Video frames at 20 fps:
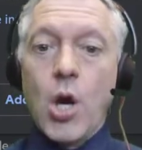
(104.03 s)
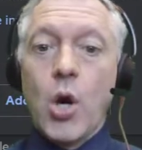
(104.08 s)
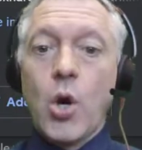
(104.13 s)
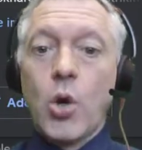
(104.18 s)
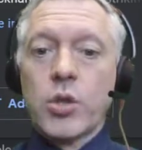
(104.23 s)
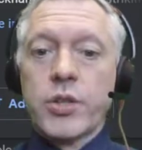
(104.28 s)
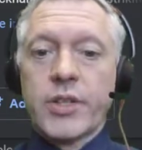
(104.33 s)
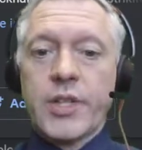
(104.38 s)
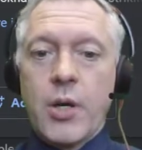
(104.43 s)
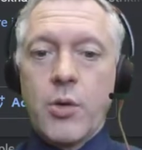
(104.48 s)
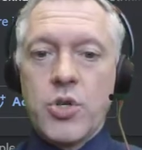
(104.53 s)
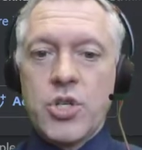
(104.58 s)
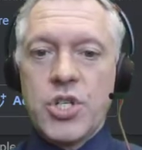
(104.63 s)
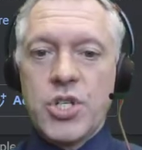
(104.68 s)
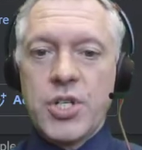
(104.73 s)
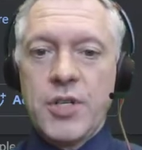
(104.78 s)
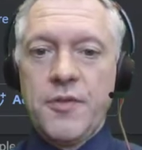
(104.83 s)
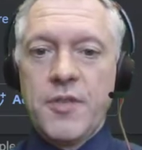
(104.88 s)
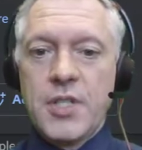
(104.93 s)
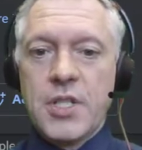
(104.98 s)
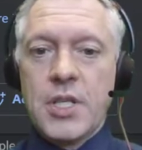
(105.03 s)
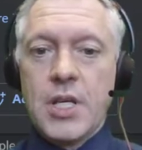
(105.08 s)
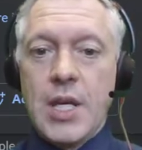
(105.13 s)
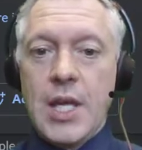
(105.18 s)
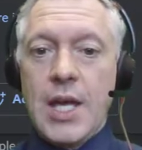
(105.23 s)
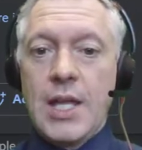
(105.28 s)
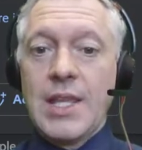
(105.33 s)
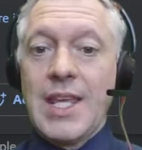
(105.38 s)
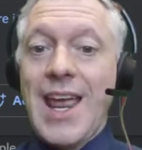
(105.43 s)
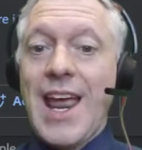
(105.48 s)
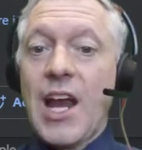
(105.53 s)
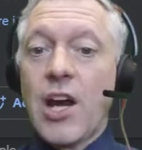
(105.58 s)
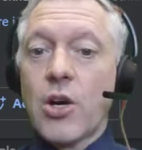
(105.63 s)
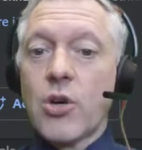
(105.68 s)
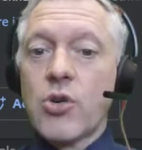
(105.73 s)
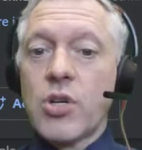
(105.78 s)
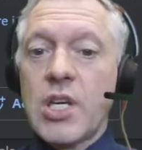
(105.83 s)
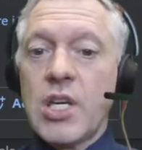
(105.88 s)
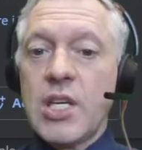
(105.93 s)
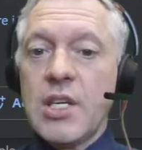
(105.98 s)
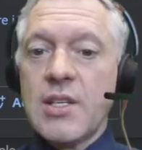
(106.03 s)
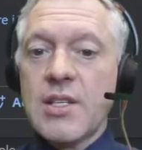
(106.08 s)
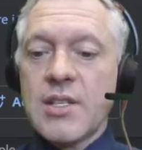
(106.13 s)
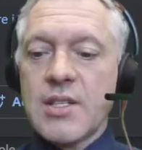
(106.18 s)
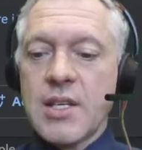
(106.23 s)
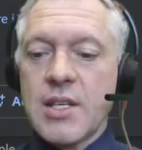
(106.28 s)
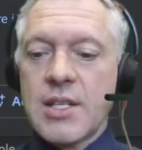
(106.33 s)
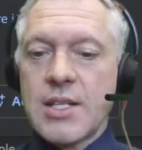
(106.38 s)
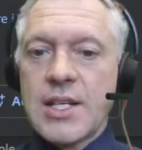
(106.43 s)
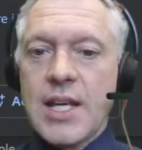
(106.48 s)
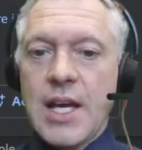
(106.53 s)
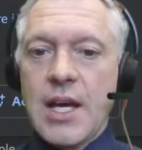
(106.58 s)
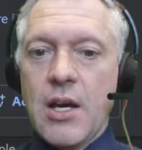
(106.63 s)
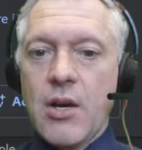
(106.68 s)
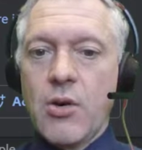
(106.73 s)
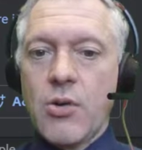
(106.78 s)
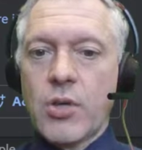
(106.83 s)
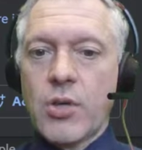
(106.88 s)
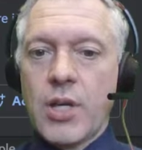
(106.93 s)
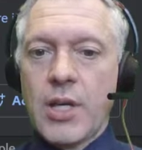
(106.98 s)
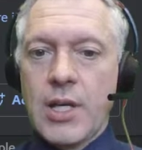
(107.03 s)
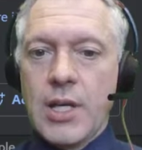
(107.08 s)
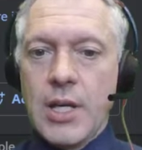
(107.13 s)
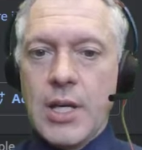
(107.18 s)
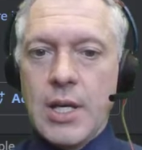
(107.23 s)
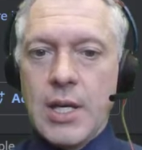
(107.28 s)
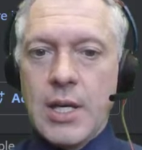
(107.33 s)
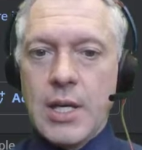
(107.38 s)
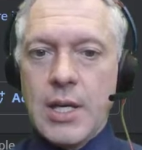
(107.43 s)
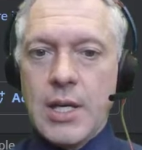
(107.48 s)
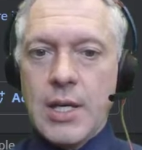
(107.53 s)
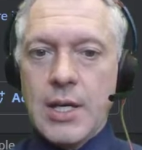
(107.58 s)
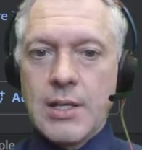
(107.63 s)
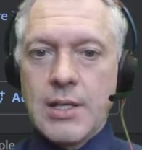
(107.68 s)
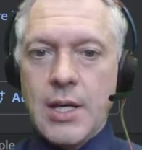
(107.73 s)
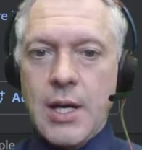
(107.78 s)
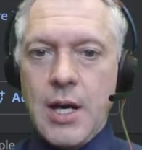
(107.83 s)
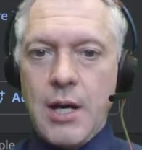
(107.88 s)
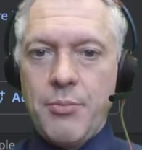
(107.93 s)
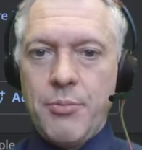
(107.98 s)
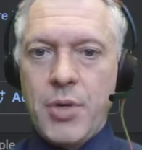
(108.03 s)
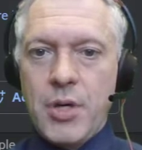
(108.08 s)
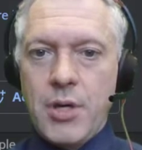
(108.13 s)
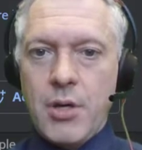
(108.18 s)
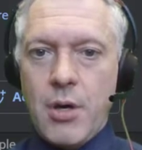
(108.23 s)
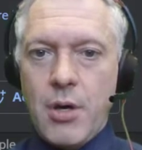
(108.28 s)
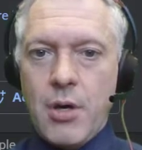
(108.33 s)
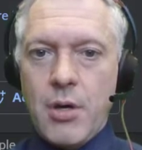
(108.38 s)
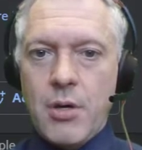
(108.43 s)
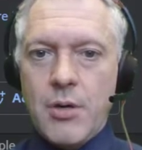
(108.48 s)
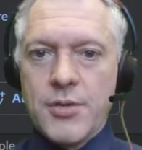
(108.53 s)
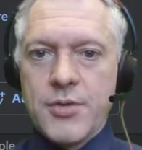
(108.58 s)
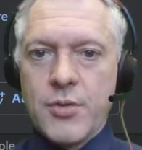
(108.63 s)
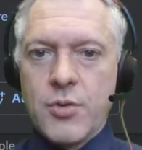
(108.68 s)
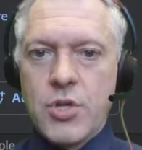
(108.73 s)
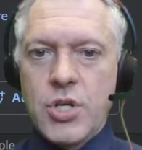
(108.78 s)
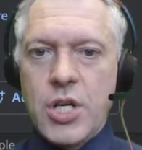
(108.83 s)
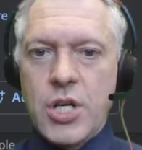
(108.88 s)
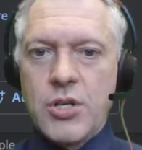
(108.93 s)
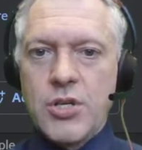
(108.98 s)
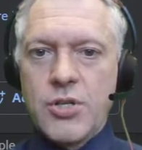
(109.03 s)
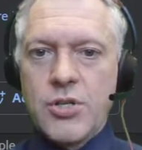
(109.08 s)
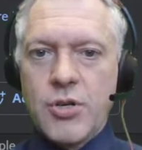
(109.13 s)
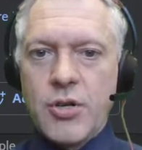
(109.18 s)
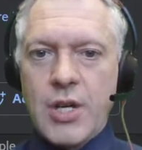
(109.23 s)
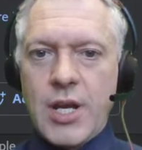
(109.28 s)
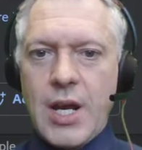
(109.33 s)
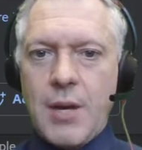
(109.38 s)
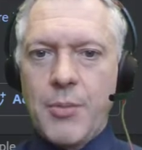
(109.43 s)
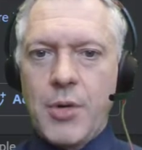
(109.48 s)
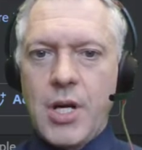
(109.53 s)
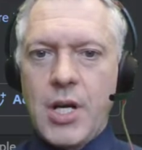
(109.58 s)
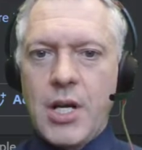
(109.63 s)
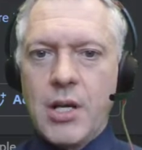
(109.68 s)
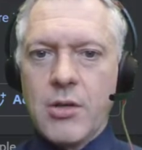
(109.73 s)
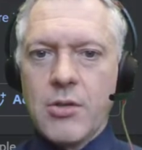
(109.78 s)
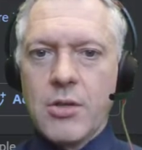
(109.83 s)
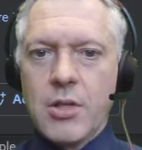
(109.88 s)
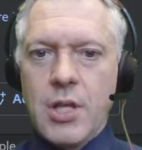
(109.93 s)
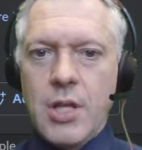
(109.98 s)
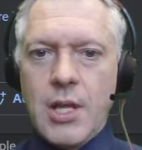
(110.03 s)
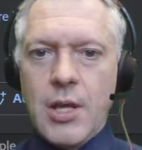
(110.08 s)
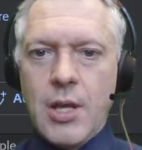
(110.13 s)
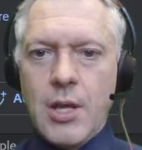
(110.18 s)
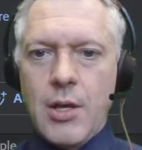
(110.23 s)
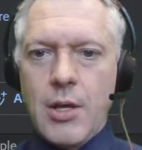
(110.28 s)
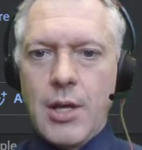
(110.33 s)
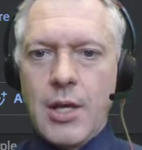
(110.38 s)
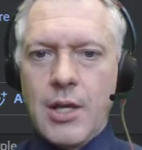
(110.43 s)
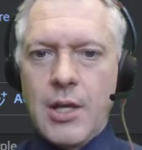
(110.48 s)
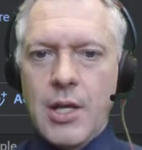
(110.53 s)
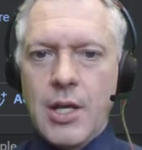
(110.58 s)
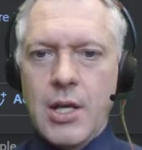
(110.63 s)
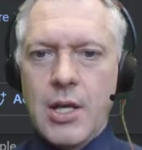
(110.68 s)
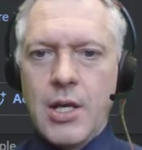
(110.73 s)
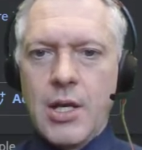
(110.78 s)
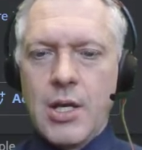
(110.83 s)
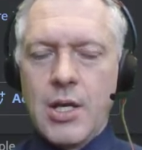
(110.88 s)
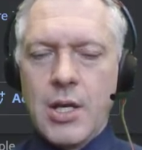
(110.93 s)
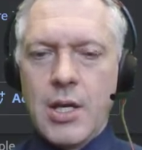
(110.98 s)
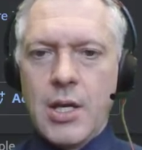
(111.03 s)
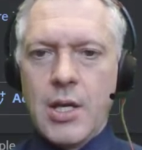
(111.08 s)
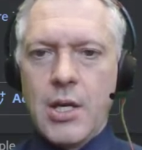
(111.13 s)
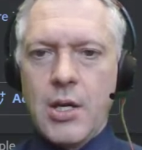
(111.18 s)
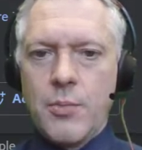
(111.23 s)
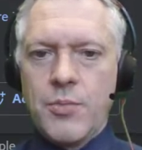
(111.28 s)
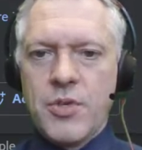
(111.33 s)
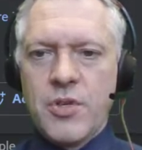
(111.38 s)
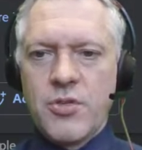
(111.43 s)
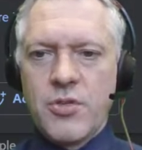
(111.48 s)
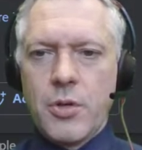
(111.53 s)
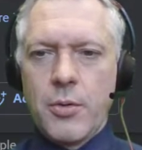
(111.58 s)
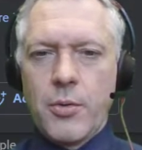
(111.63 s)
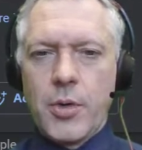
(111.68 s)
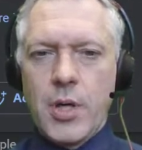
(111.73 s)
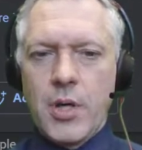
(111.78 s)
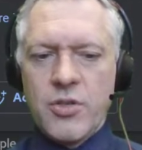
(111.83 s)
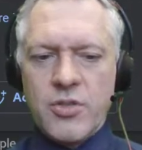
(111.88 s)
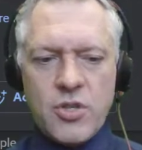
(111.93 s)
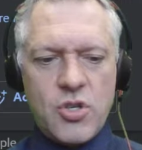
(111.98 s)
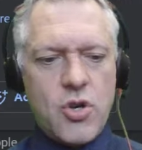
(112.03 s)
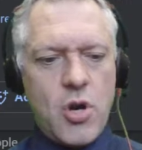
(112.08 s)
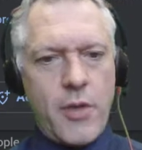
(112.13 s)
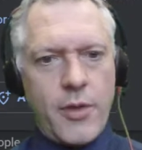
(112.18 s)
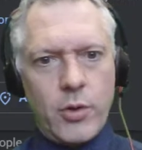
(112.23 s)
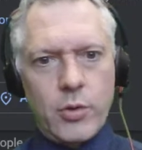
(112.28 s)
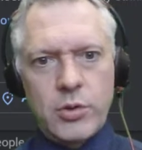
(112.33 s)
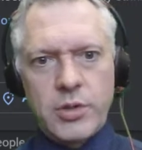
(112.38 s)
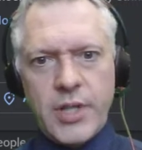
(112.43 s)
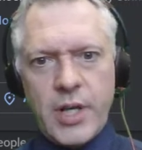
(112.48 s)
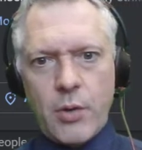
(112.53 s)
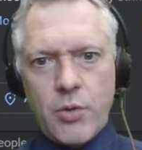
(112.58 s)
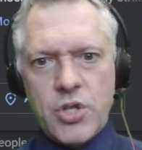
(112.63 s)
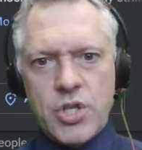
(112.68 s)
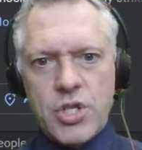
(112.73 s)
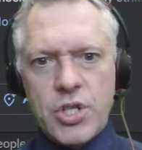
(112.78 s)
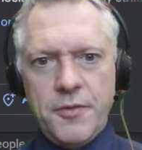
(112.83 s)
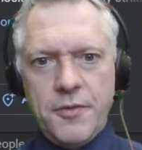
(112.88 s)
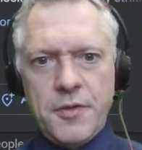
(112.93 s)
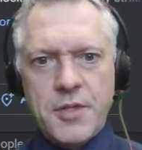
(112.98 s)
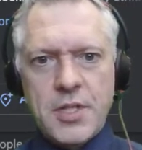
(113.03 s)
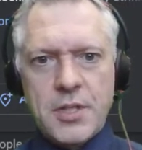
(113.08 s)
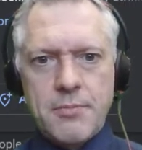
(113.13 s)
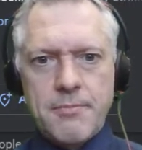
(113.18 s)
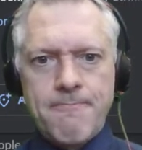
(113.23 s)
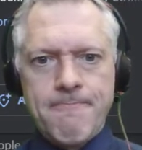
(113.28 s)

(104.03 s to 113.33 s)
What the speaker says: Holding down shift and the arrow keys down and up also changes your camera angle, helps you zoom around. So try that, hold down shift